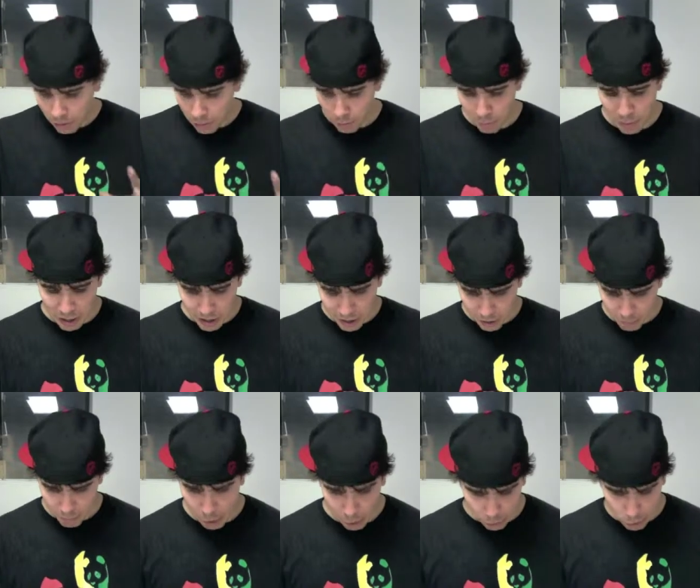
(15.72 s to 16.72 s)
Best of
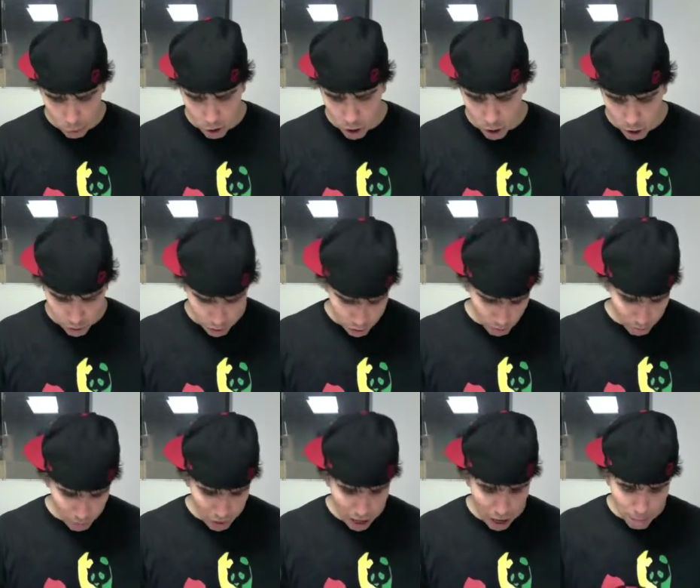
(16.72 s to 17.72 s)
both worlds,
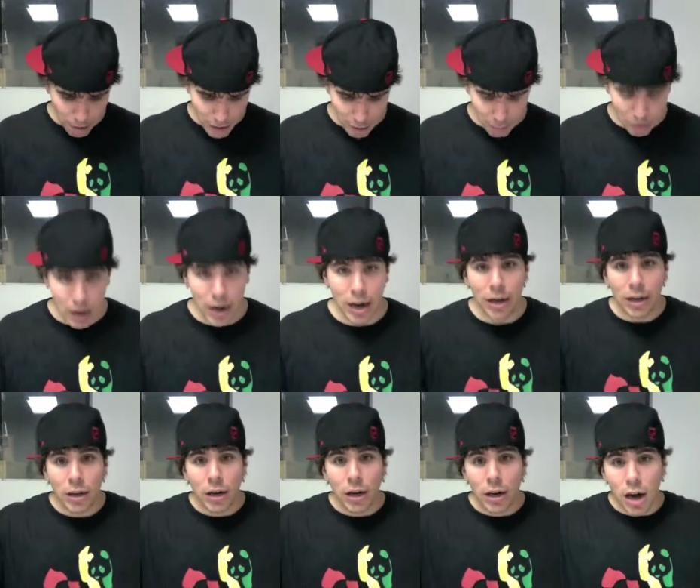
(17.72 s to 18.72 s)
blah, blah, blah.
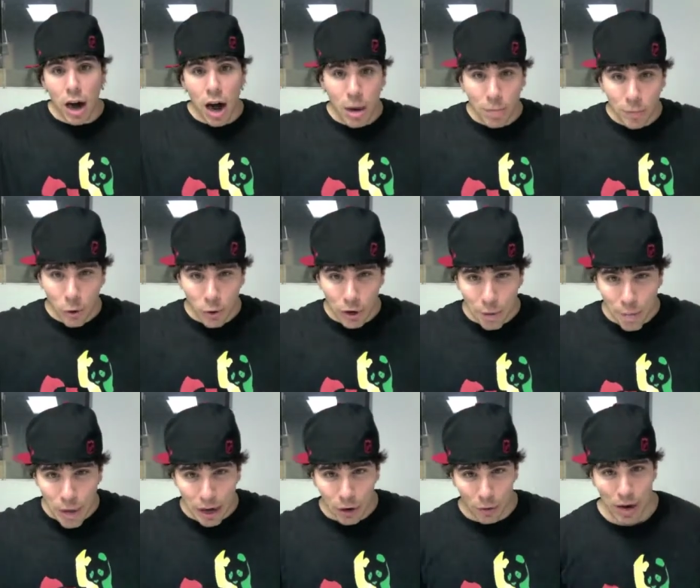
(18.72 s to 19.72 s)
I'm going to
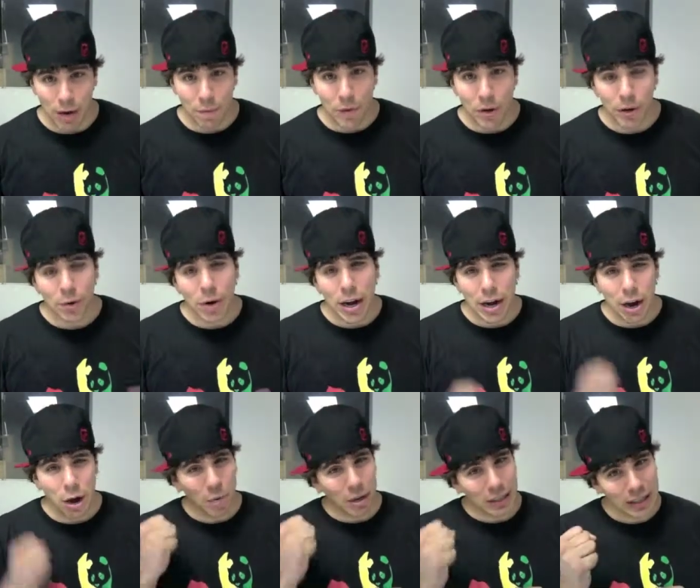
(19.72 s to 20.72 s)
make a random video right
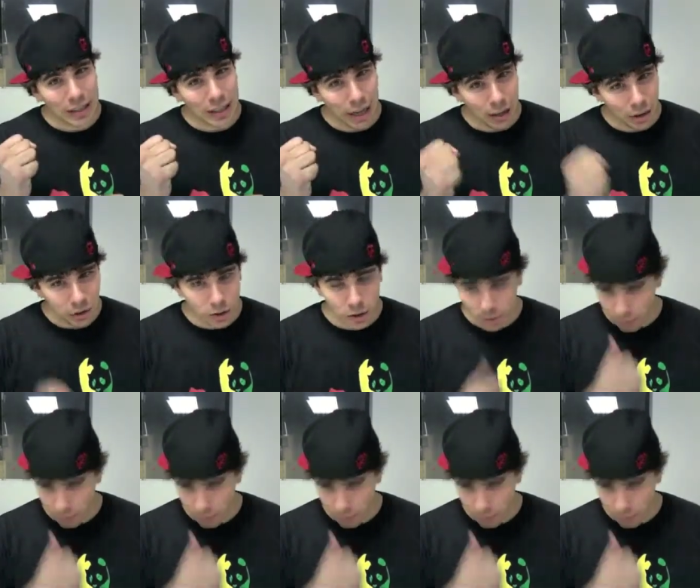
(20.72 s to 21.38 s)
now about sales